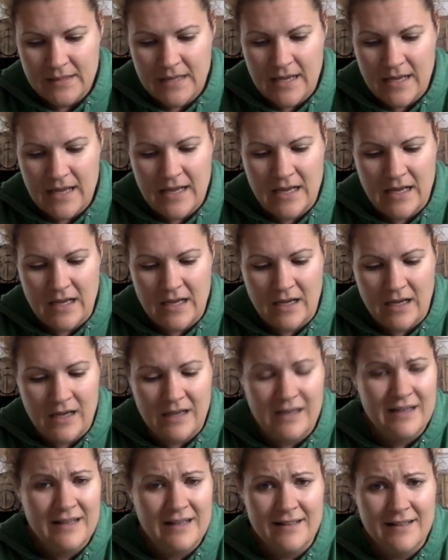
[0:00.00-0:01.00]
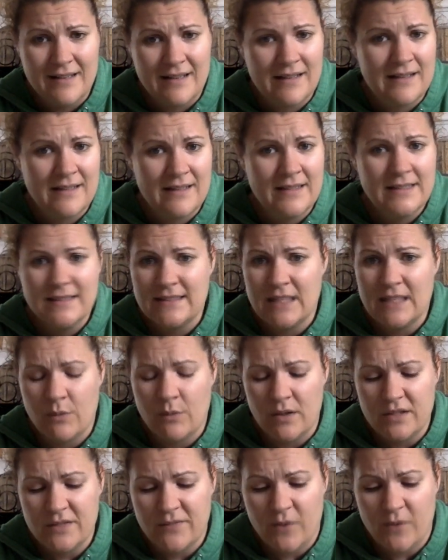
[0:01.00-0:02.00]
There
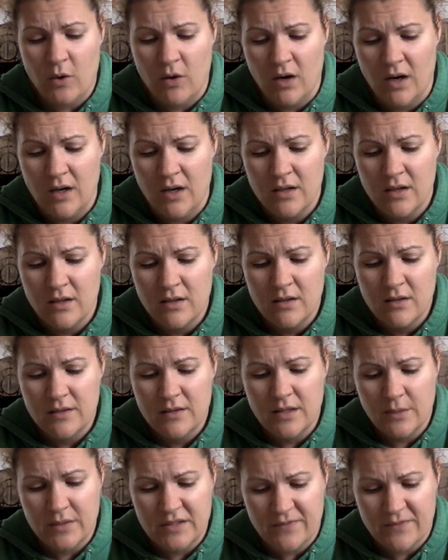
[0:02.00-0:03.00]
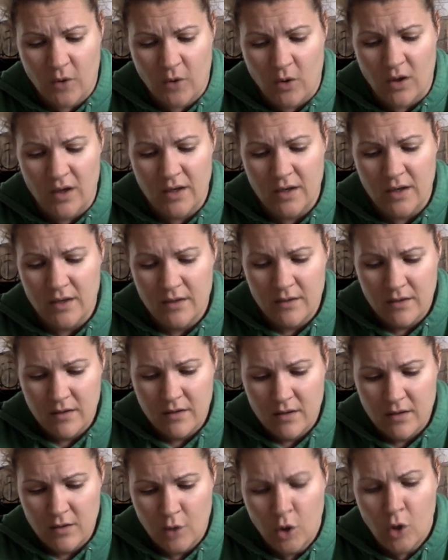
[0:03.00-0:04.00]
was 4. There was 4.
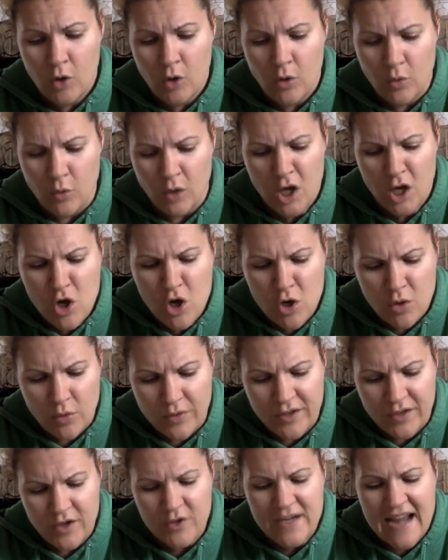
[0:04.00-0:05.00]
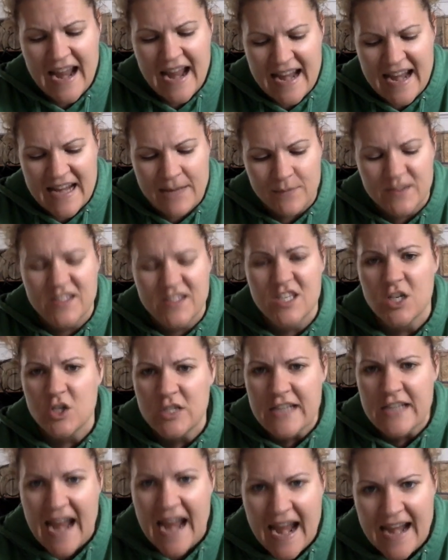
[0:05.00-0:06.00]
Who? Their
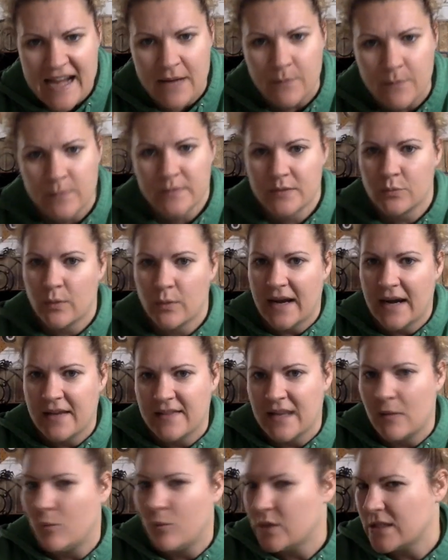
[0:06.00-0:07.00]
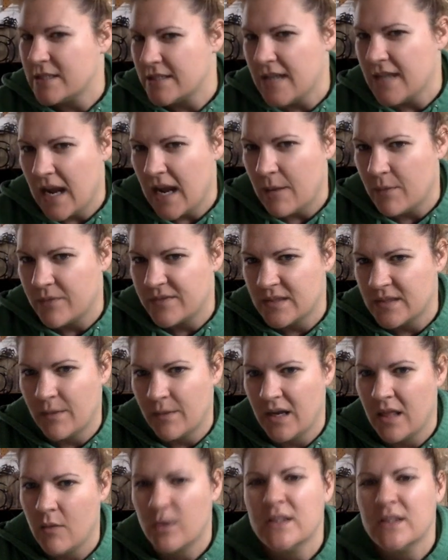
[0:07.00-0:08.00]
names, right? They want a name of
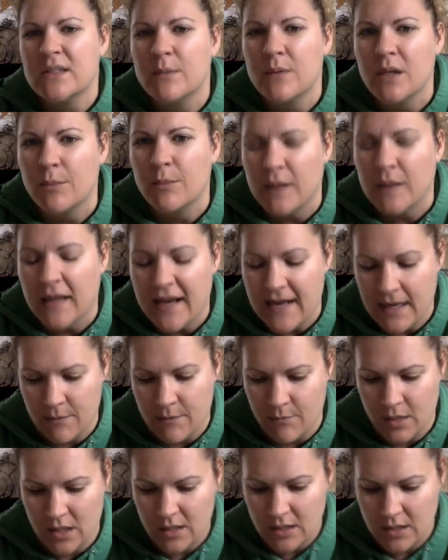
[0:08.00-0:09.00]
somebody. They want someone to blame.